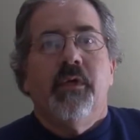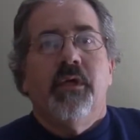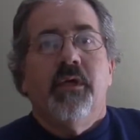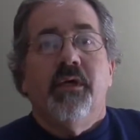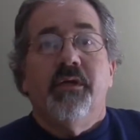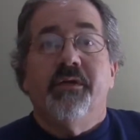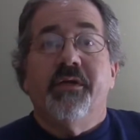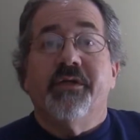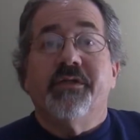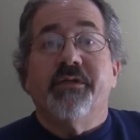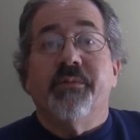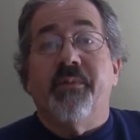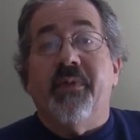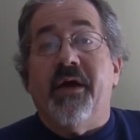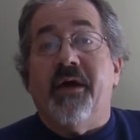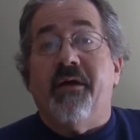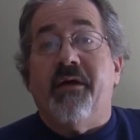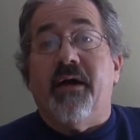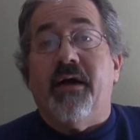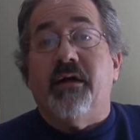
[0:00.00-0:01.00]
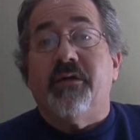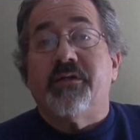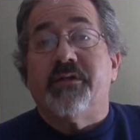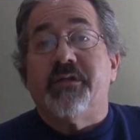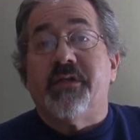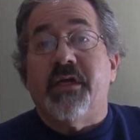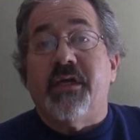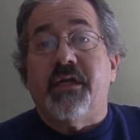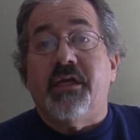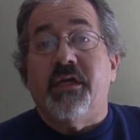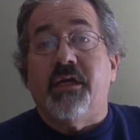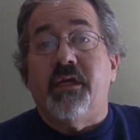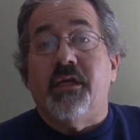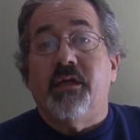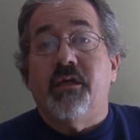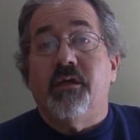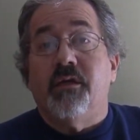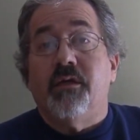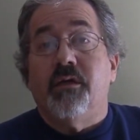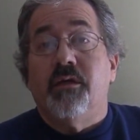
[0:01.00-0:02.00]
It doesn't matter how steady
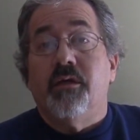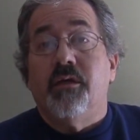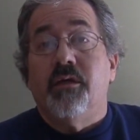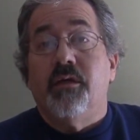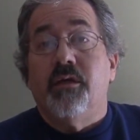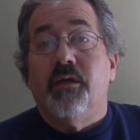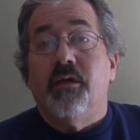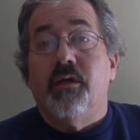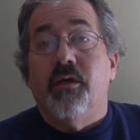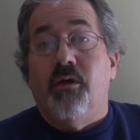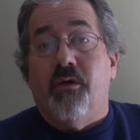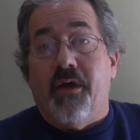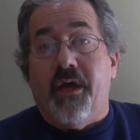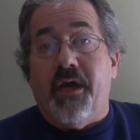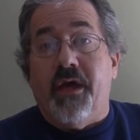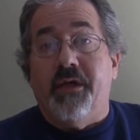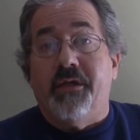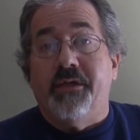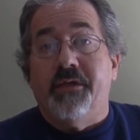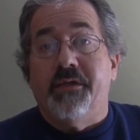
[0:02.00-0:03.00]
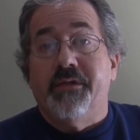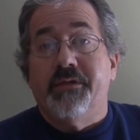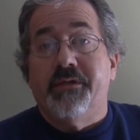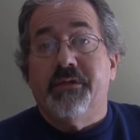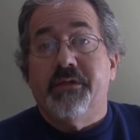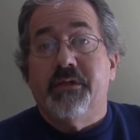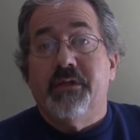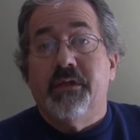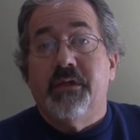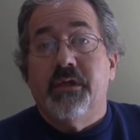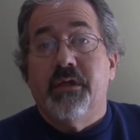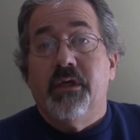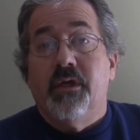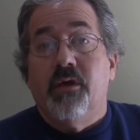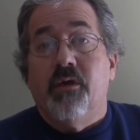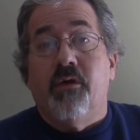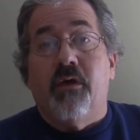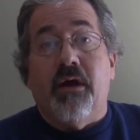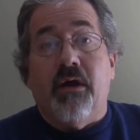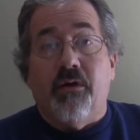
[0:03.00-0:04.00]
your hand is
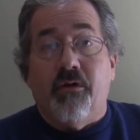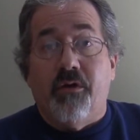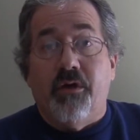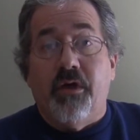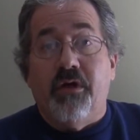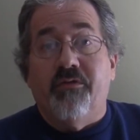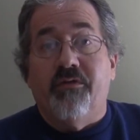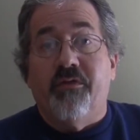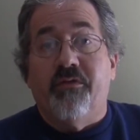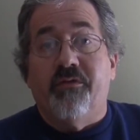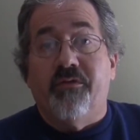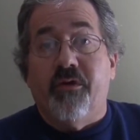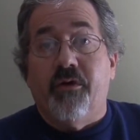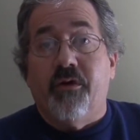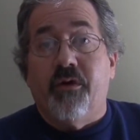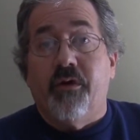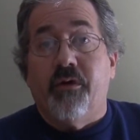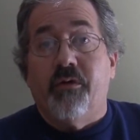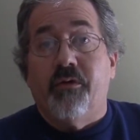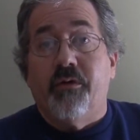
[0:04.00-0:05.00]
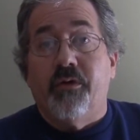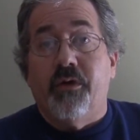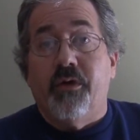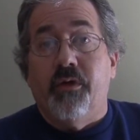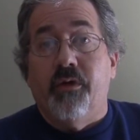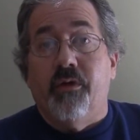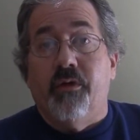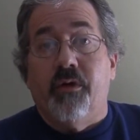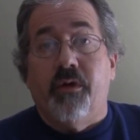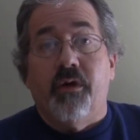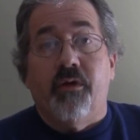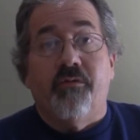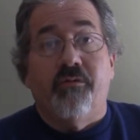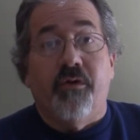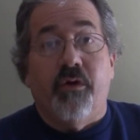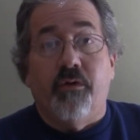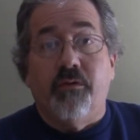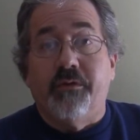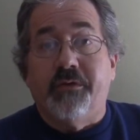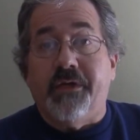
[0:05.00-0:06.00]
or how good of a photo your
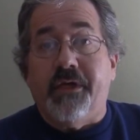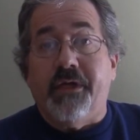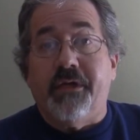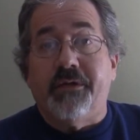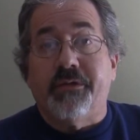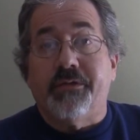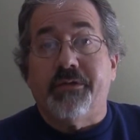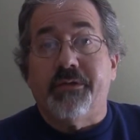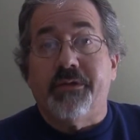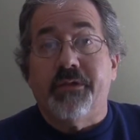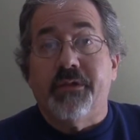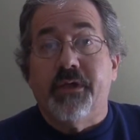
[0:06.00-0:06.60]
phone takes.